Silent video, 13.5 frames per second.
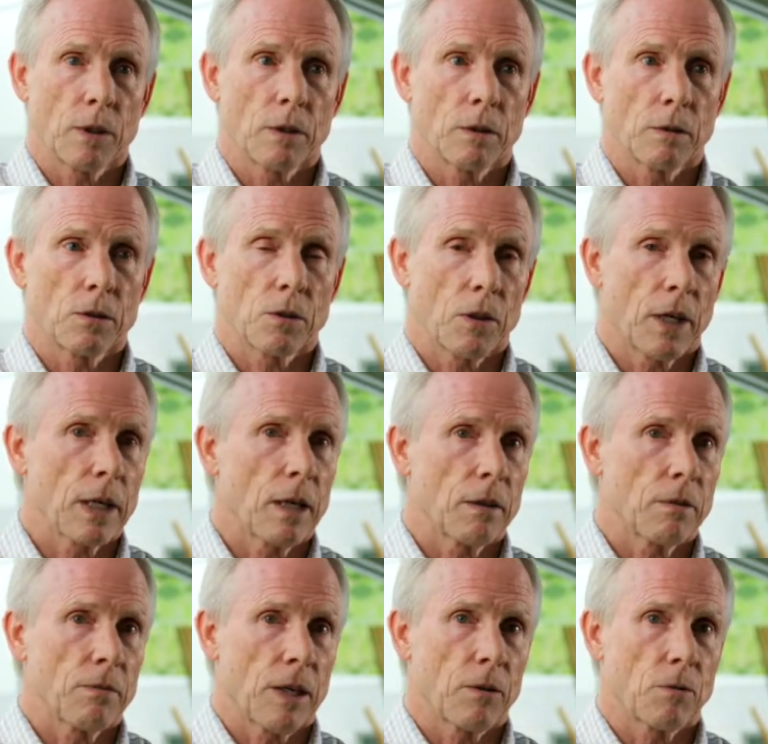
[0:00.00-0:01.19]
and so I got
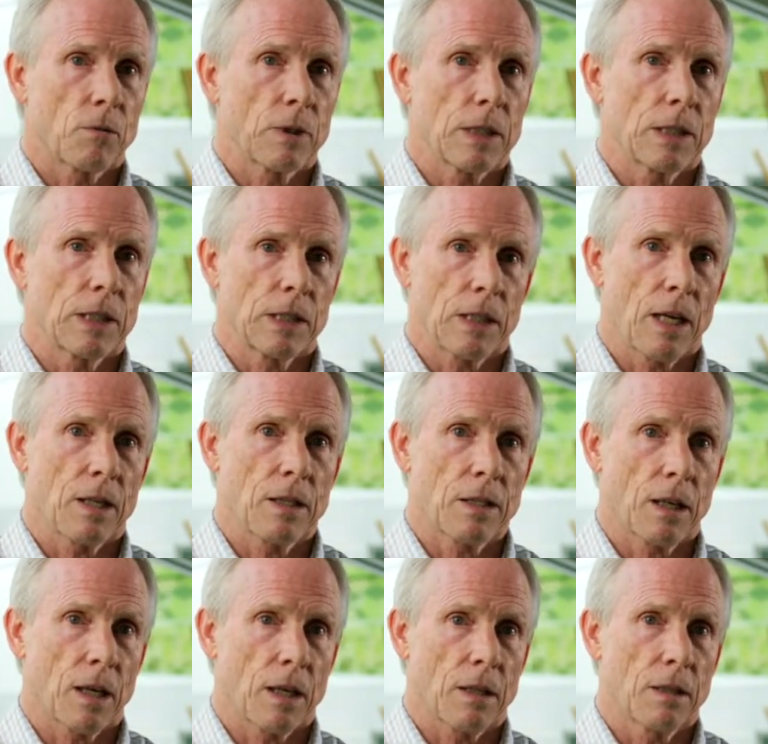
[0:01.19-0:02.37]
involved with the design
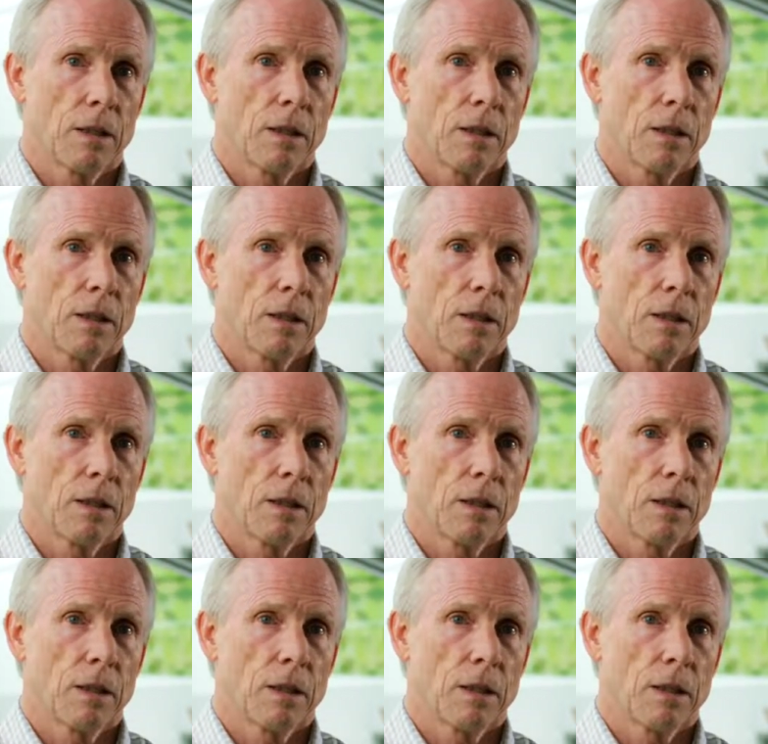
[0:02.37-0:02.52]
side.